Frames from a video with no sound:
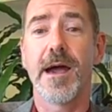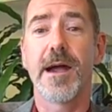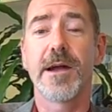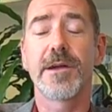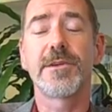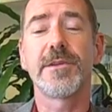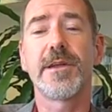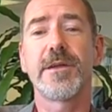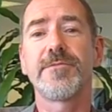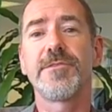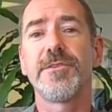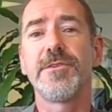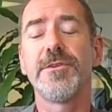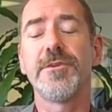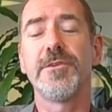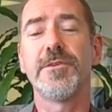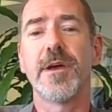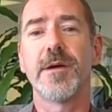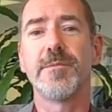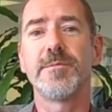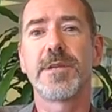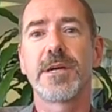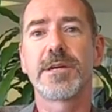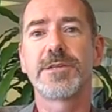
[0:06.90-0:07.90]
Uh, good afternoon.
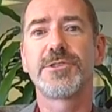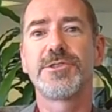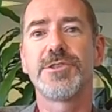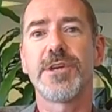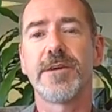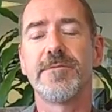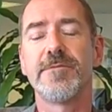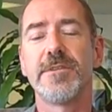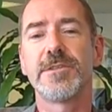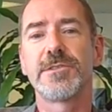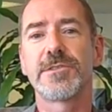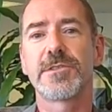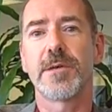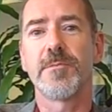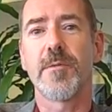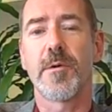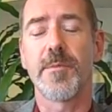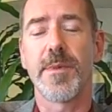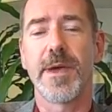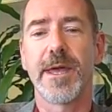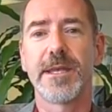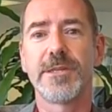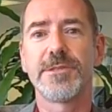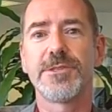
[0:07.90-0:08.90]
I'm Doug Jeavons. I'm a
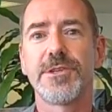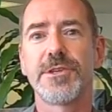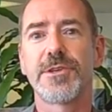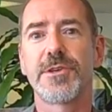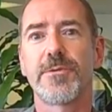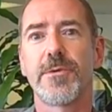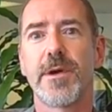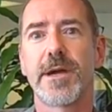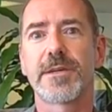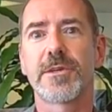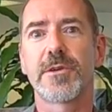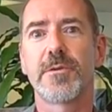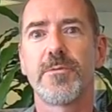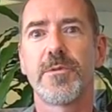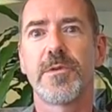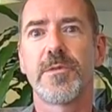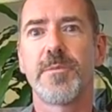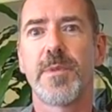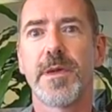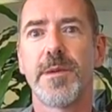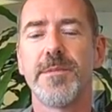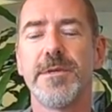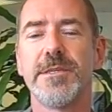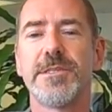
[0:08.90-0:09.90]
managing director with
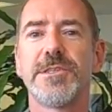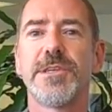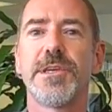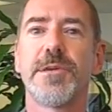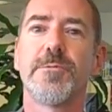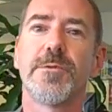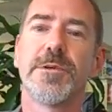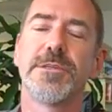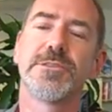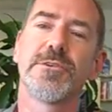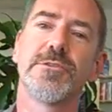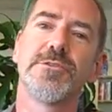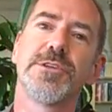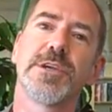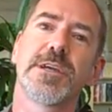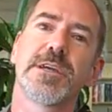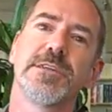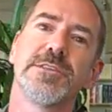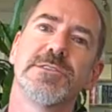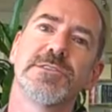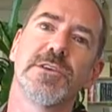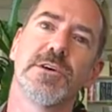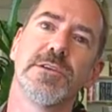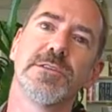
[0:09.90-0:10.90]
BBC Research and
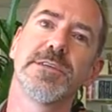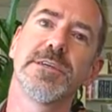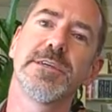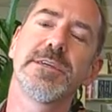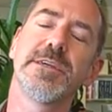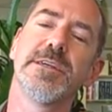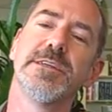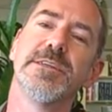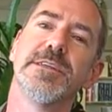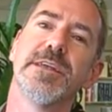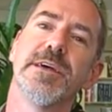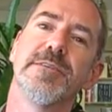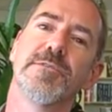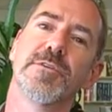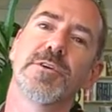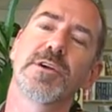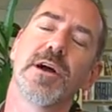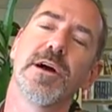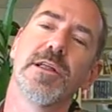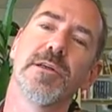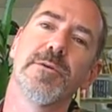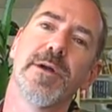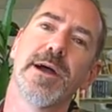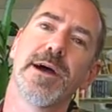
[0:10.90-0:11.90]
Consulting in Denver,
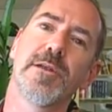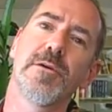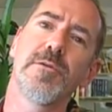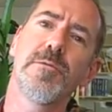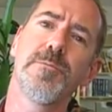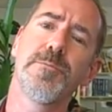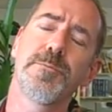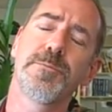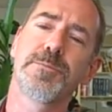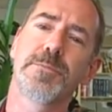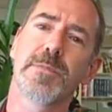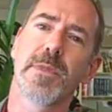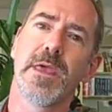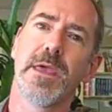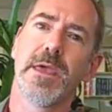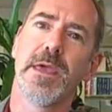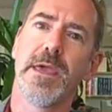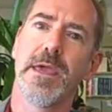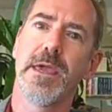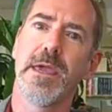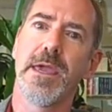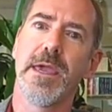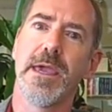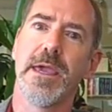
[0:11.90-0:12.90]
Colorado.
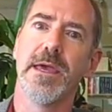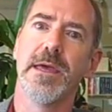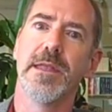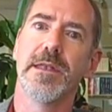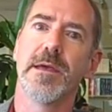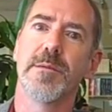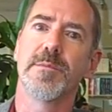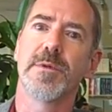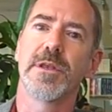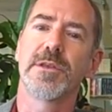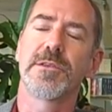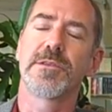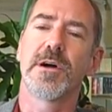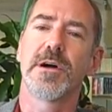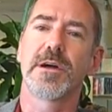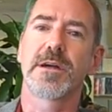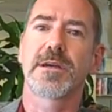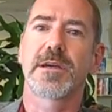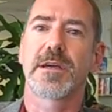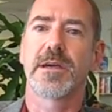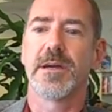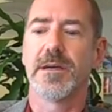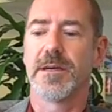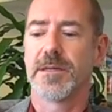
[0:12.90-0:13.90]
And I'm going to talk
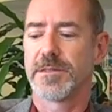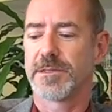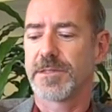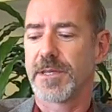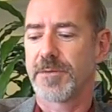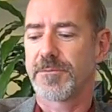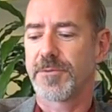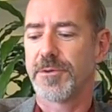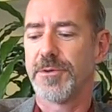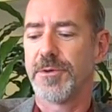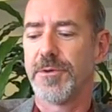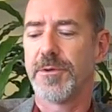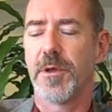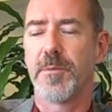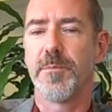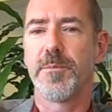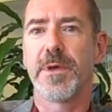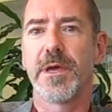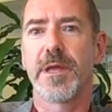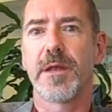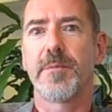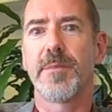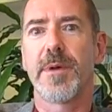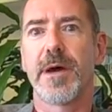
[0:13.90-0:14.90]
uh, this afternoon
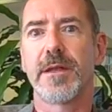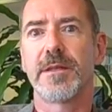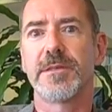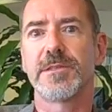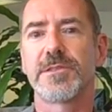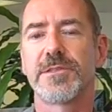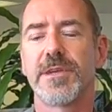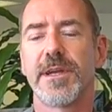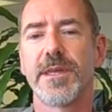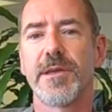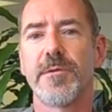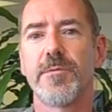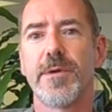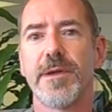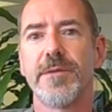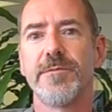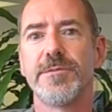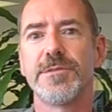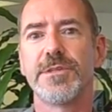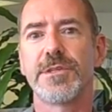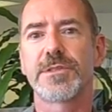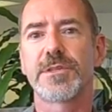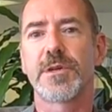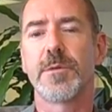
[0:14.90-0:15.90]
a bit about a study we've
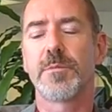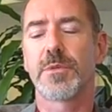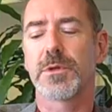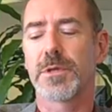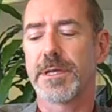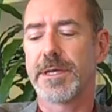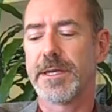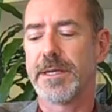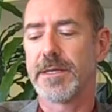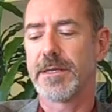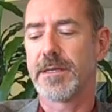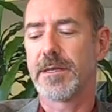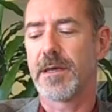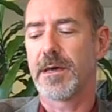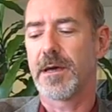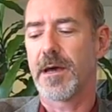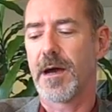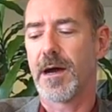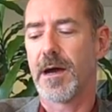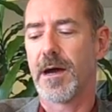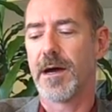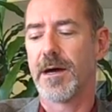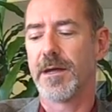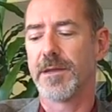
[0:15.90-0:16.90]
just completed
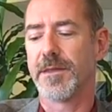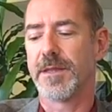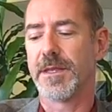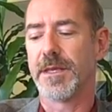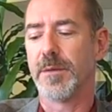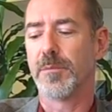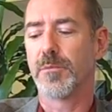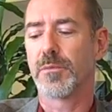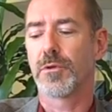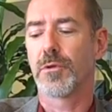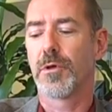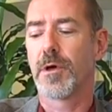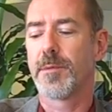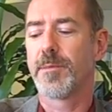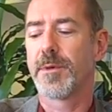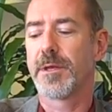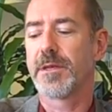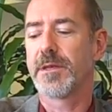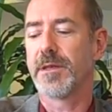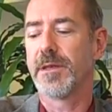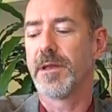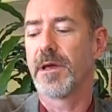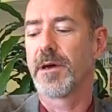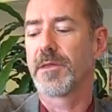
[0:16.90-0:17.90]
on the employment
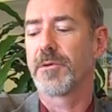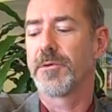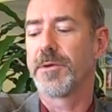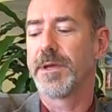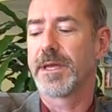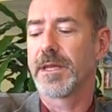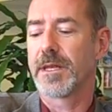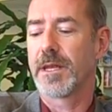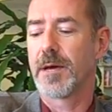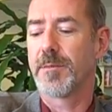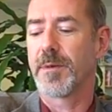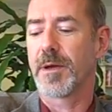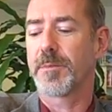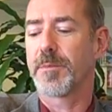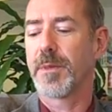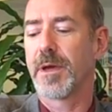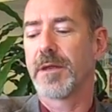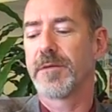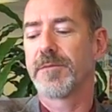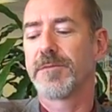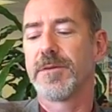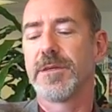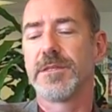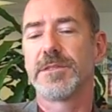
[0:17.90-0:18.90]
and other economic
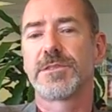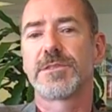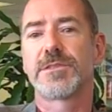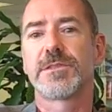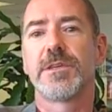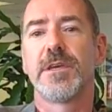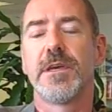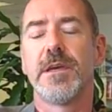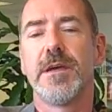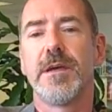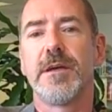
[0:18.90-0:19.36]
benefits